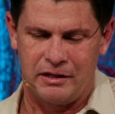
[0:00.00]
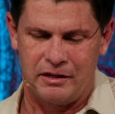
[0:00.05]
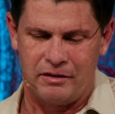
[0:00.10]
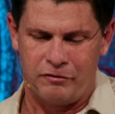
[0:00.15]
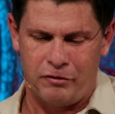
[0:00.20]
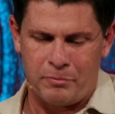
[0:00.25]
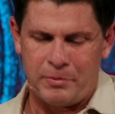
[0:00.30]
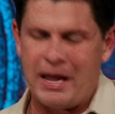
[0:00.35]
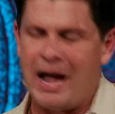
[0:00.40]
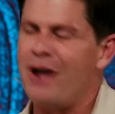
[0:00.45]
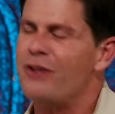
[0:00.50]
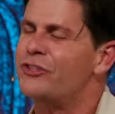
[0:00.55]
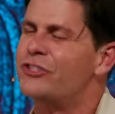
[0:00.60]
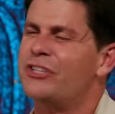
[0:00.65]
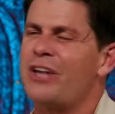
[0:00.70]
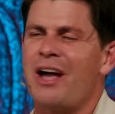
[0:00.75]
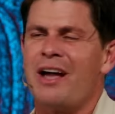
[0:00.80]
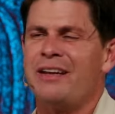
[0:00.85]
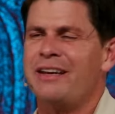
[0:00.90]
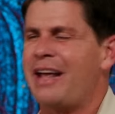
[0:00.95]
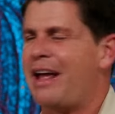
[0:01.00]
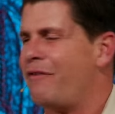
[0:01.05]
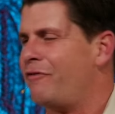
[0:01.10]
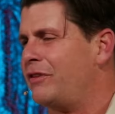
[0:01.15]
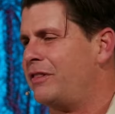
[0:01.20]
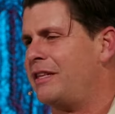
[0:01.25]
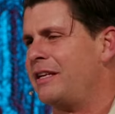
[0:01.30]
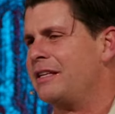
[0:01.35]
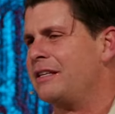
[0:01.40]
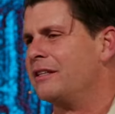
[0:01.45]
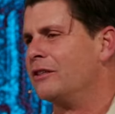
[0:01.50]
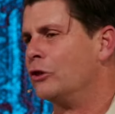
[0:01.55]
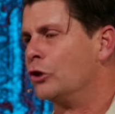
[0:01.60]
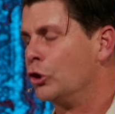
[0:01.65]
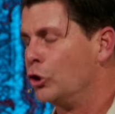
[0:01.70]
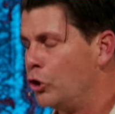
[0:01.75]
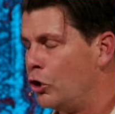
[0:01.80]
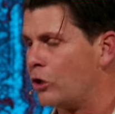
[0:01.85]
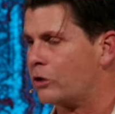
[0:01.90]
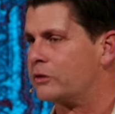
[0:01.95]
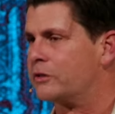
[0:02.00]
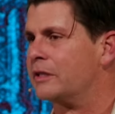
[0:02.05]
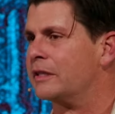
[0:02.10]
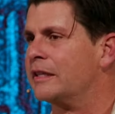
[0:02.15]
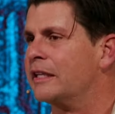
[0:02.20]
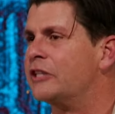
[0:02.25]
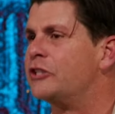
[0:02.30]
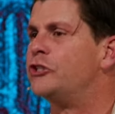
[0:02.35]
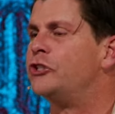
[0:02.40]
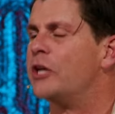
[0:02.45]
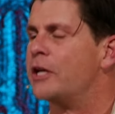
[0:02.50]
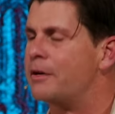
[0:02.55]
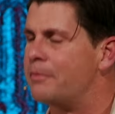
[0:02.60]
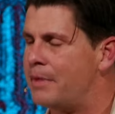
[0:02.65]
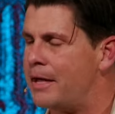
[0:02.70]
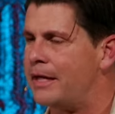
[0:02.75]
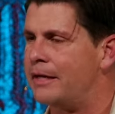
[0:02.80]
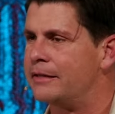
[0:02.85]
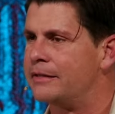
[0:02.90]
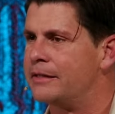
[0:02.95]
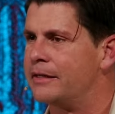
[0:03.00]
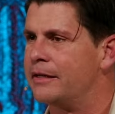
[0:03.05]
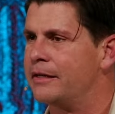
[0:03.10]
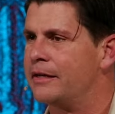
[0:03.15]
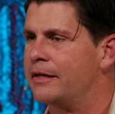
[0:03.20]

From the outside, everything looked legitimate.